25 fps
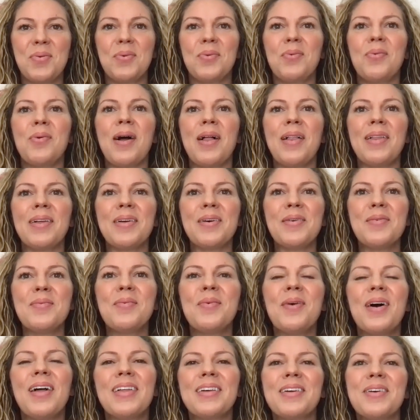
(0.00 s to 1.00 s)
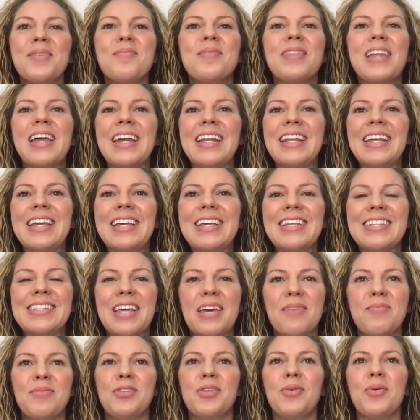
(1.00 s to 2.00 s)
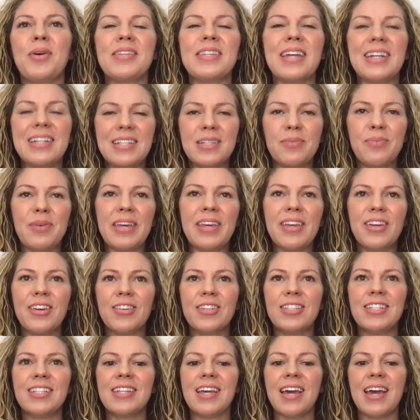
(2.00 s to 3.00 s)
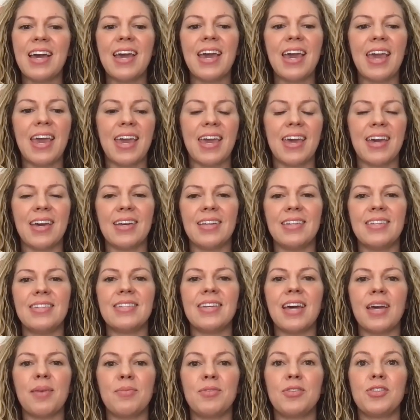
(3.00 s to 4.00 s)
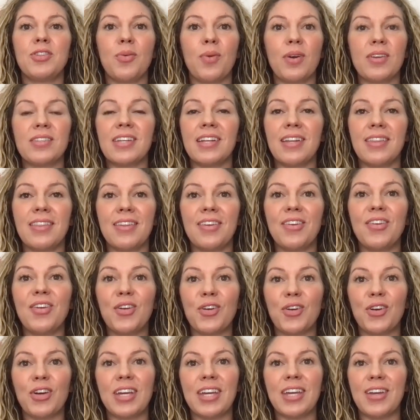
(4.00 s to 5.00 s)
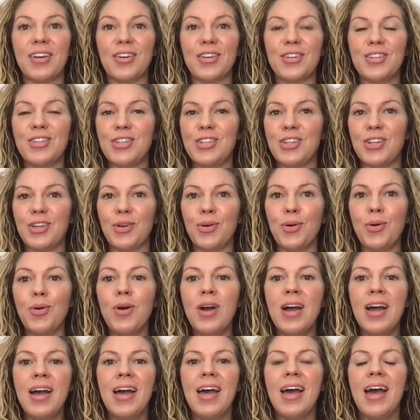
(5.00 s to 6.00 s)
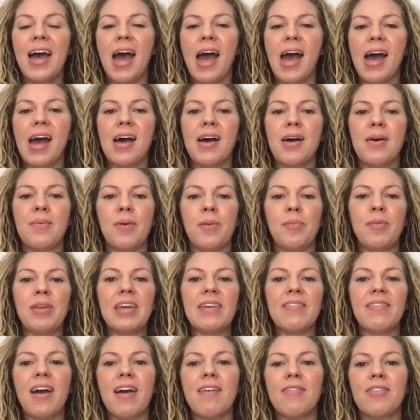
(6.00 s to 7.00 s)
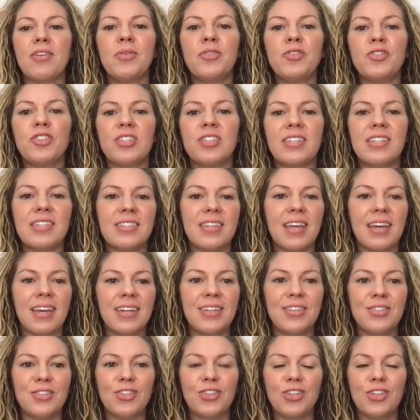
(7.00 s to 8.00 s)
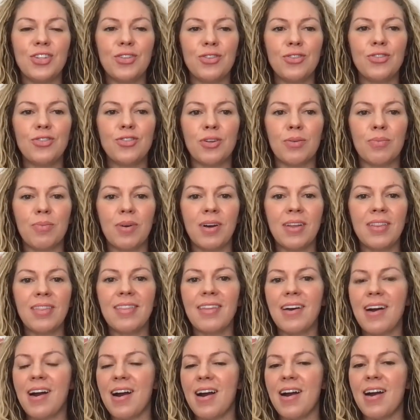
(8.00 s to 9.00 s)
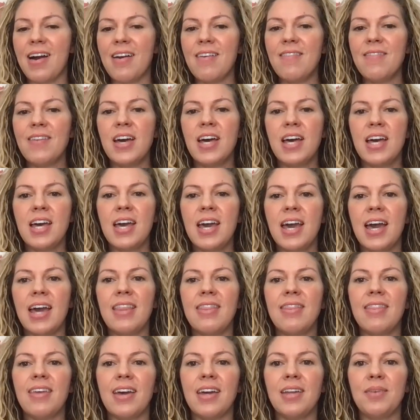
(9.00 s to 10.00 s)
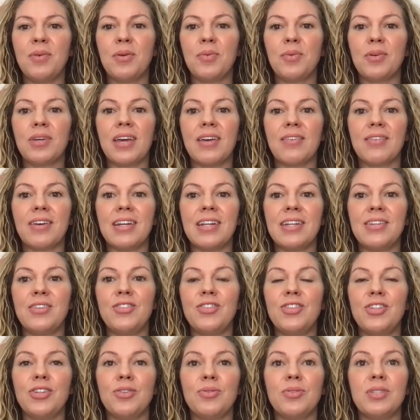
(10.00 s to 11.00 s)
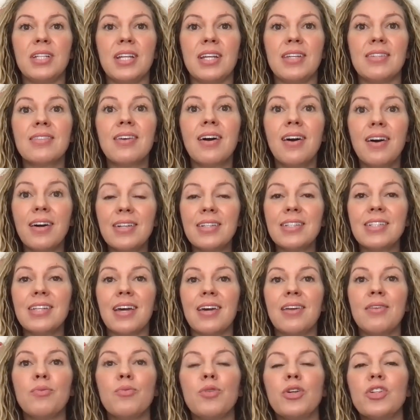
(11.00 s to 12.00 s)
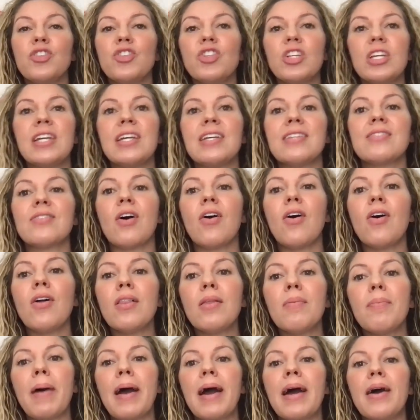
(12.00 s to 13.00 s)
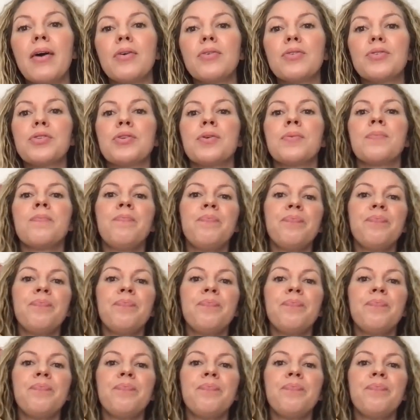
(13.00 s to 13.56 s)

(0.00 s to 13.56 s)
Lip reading: Welcome, welcome, ladies. I'm so excited to be here today, and I'm so excited that you're here too. I'm going to give everyone just a second to jump on live, and then we will get right into today's content, which is all about